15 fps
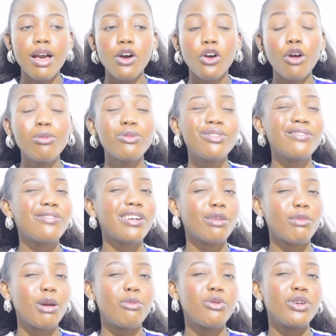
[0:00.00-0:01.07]
coupled with the fact that
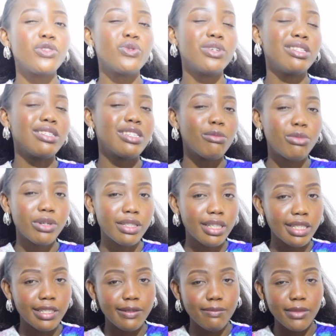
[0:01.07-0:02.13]
my parents were disappointed
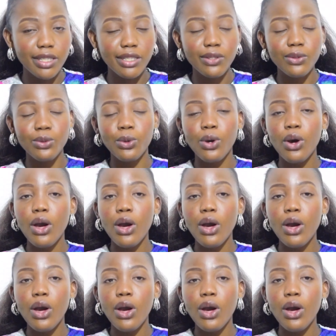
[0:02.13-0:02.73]
in me. So